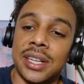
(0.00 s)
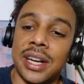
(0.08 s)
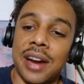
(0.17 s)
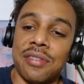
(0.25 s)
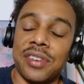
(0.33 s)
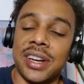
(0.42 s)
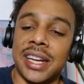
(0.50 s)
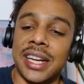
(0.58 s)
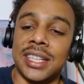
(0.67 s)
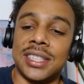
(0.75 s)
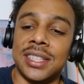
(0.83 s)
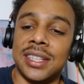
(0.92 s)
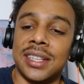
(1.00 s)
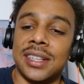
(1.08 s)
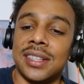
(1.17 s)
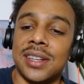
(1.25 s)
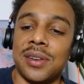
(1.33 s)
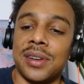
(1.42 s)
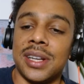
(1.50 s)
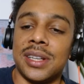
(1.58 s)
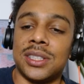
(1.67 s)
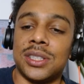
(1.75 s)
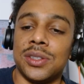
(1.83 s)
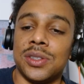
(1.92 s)
You don't need
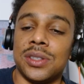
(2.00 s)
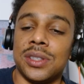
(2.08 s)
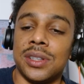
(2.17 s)
to choose.